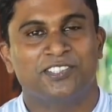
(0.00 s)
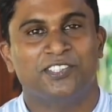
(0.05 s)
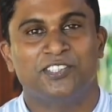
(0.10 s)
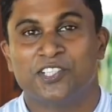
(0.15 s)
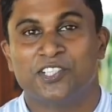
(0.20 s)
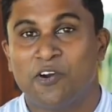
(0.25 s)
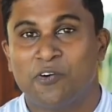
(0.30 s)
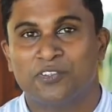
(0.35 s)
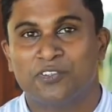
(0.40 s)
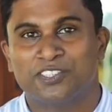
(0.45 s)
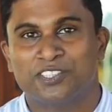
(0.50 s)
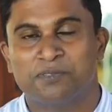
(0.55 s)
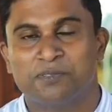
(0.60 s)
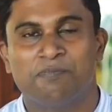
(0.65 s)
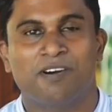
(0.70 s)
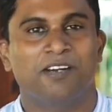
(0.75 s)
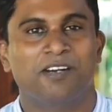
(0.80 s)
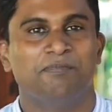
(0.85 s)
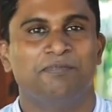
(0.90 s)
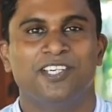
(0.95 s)
drowsy
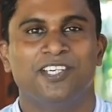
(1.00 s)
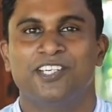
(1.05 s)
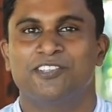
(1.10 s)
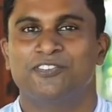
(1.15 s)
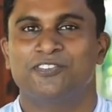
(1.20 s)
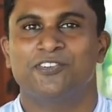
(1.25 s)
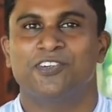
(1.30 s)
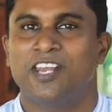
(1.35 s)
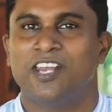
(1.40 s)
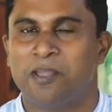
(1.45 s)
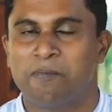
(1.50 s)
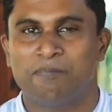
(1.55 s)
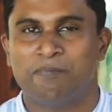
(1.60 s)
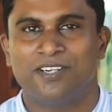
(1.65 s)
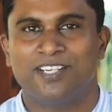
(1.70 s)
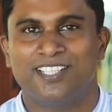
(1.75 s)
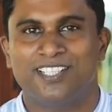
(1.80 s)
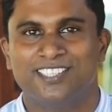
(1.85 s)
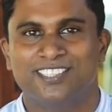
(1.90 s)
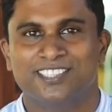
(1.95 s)
but beautiful
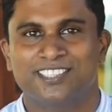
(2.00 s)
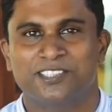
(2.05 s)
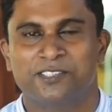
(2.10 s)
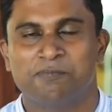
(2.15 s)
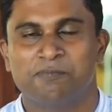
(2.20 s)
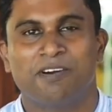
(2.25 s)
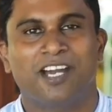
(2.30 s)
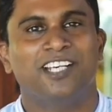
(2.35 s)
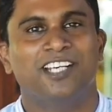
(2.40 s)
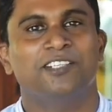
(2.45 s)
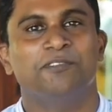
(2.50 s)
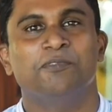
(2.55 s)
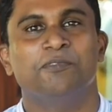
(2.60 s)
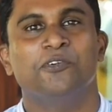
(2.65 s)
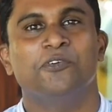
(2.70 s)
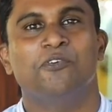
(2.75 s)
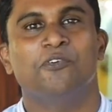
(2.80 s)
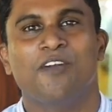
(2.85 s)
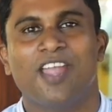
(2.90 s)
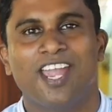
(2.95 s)
leopards, mighty
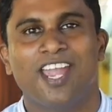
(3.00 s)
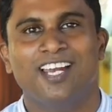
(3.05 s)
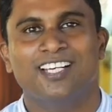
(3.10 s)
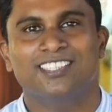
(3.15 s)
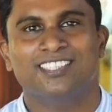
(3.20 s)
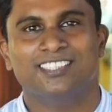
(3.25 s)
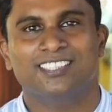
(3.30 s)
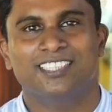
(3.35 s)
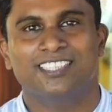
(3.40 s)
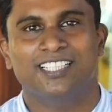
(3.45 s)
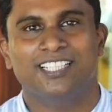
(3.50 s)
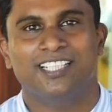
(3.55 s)
blue whales,